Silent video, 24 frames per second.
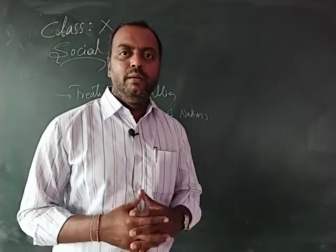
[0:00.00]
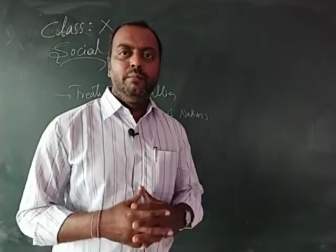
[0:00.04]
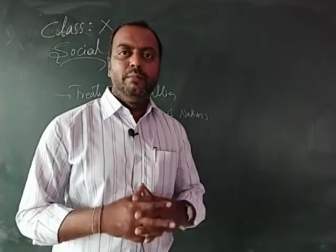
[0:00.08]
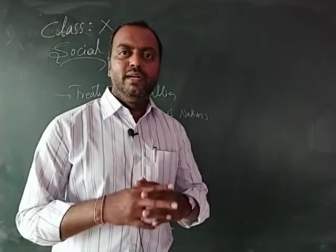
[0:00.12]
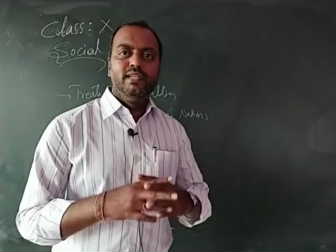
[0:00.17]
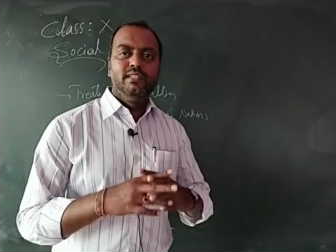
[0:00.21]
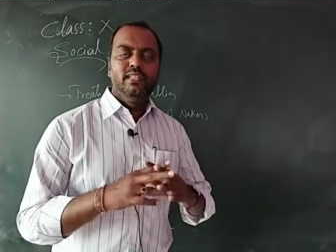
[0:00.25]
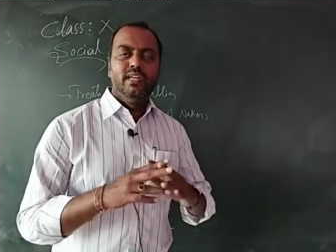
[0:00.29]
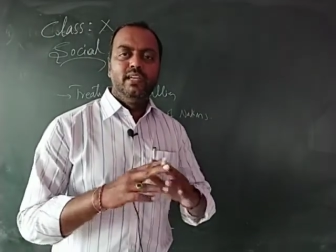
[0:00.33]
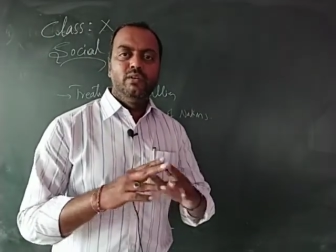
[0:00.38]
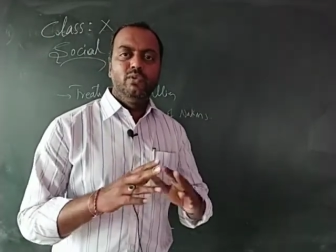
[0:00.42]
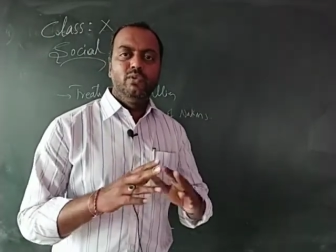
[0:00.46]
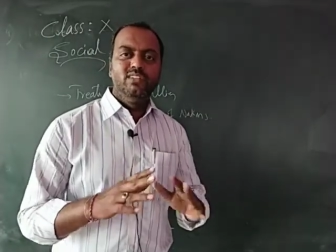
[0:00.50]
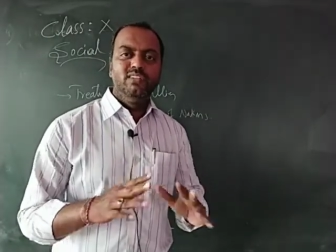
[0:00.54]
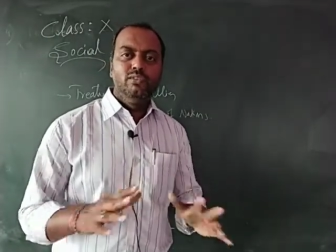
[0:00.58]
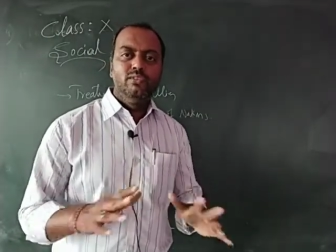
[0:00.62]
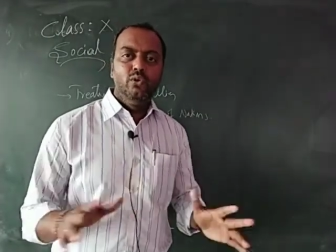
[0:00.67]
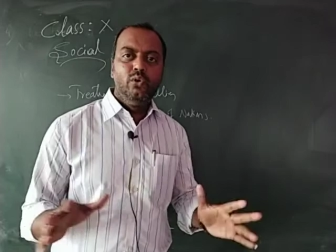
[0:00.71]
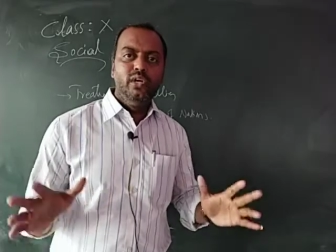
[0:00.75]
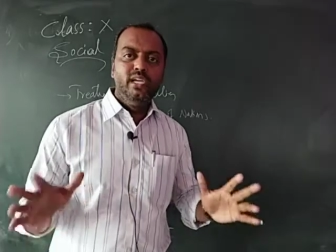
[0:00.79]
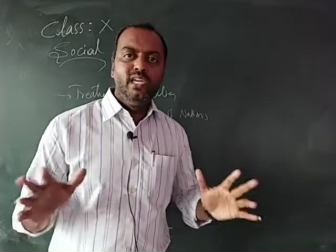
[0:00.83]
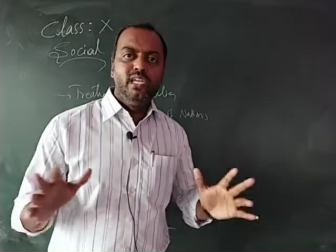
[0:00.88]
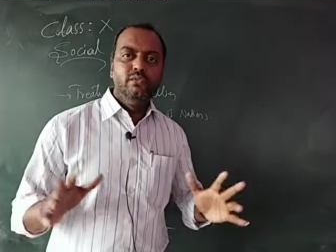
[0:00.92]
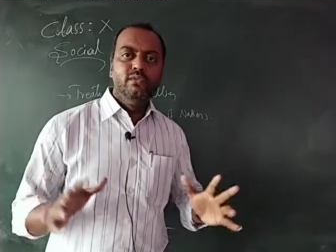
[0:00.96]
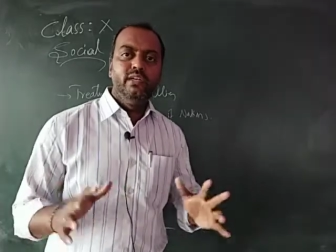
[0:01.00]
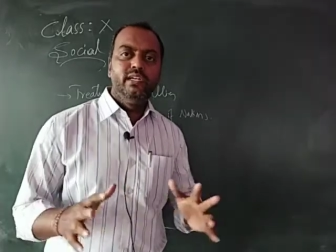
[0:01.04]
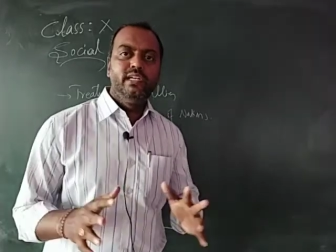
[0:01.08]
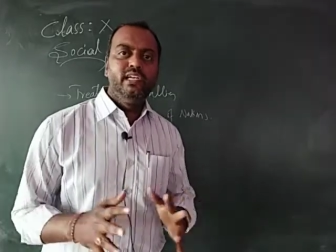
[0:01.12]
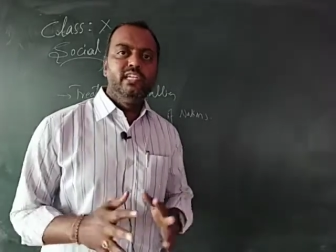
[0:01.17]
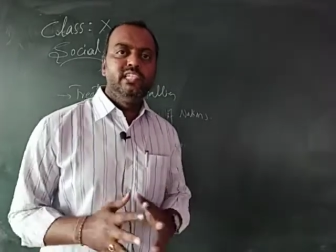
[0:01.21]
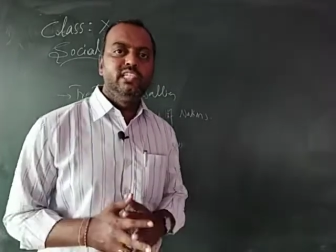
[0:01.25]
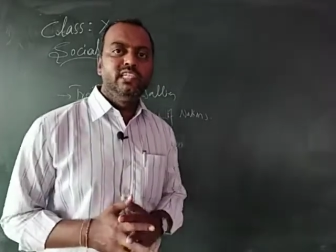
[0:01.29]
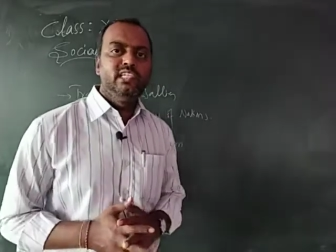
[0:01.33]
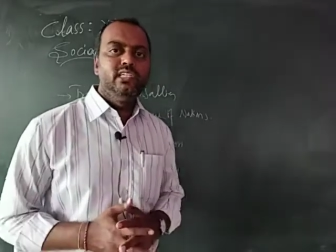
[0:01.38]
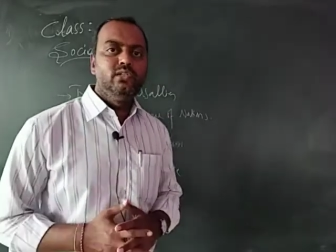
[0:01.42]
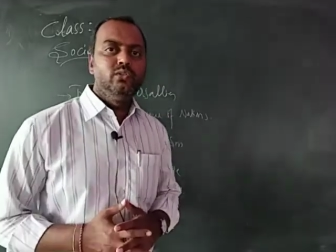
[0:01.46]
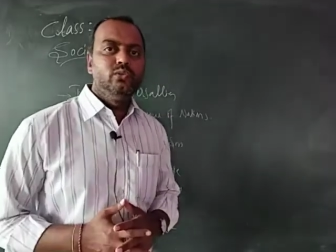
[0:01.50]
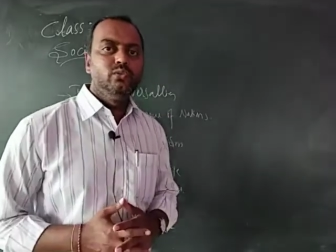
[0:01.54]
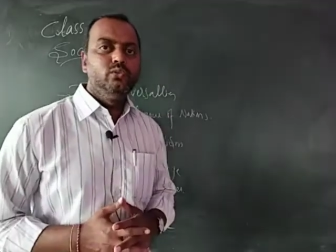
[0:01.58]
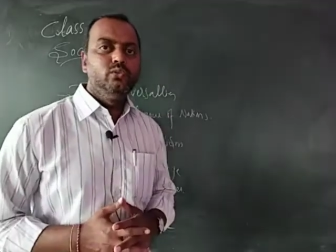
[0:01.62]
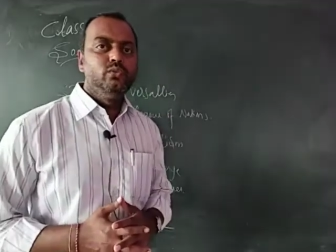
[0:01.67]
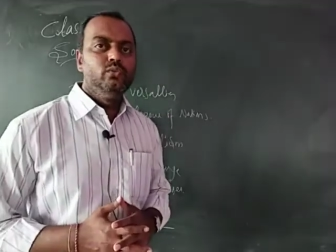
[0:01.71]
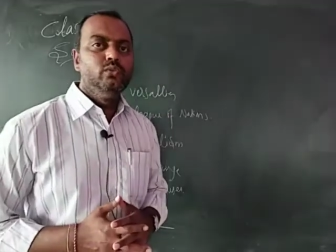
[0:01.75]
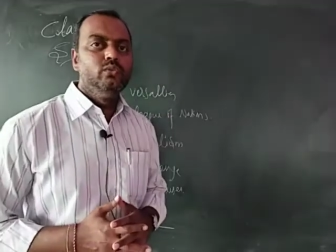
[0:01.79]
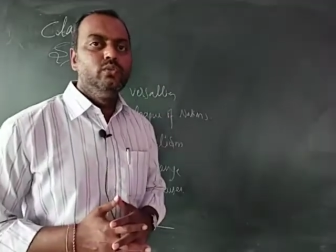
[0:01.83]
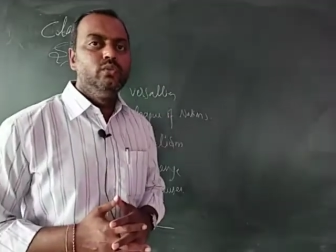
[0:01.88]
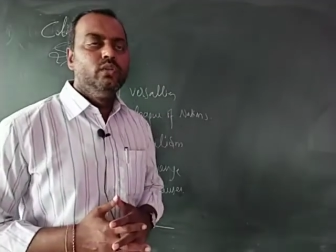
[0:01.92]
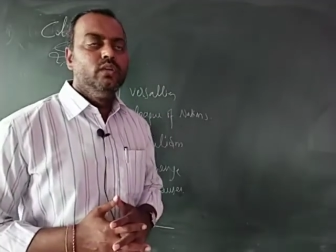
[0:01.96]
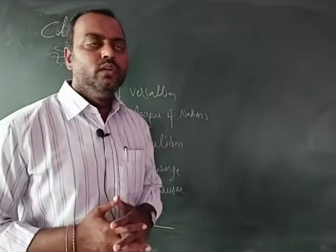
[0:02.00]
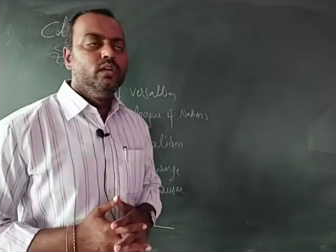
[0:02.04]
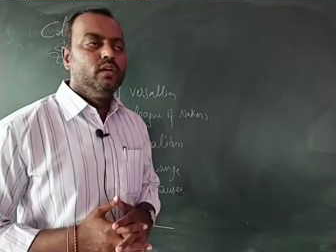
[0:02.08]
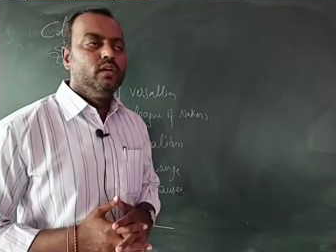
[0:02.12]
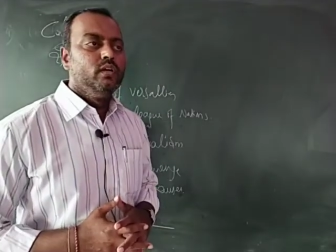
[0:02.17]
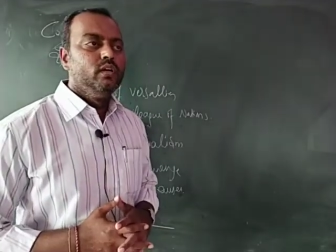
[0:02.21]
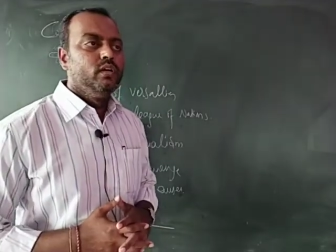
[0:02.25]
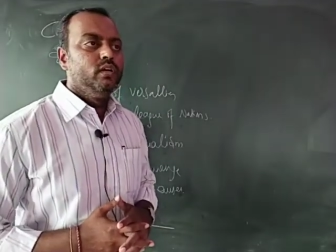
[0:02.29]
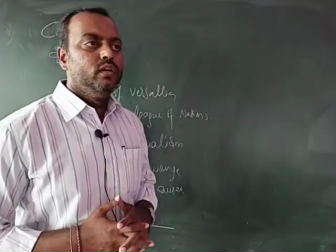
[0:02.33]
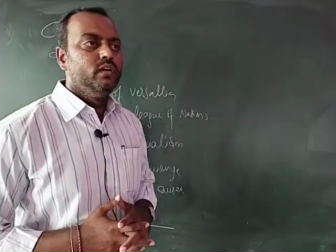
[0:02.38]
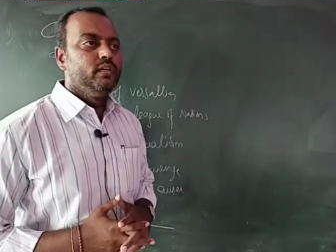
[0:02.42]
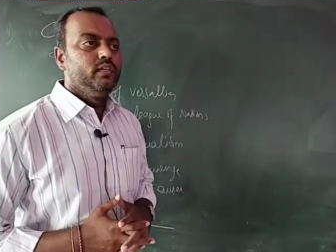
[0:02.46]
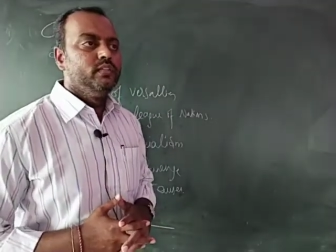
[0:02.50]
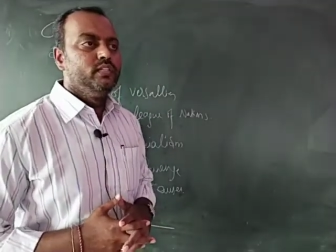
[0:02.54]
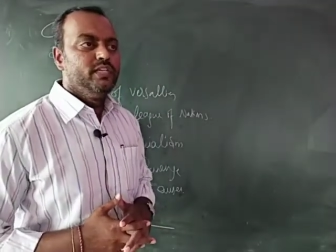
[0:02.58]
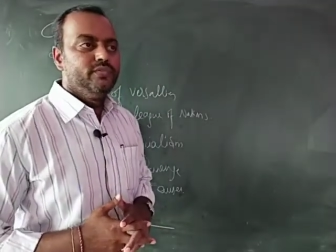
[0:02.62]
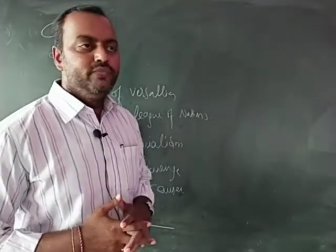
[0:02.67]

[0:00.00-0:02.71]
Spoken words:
But there was no invitation to